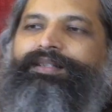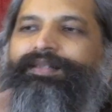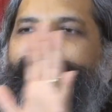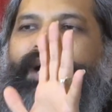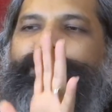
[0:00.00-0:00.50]

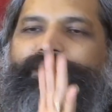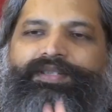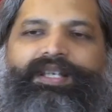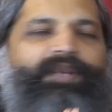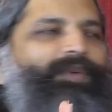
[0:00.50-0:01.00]
this is out of
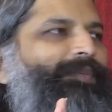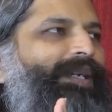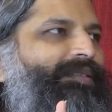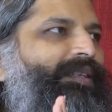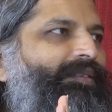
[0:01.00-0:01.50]
sync with
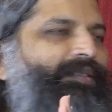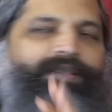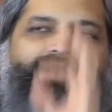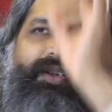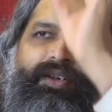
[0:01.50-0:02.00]
my
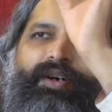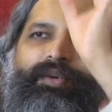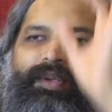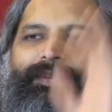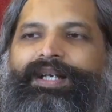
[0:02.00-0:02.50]
center
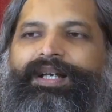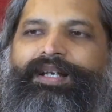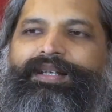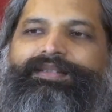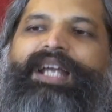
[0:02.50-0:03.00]
or with my highest.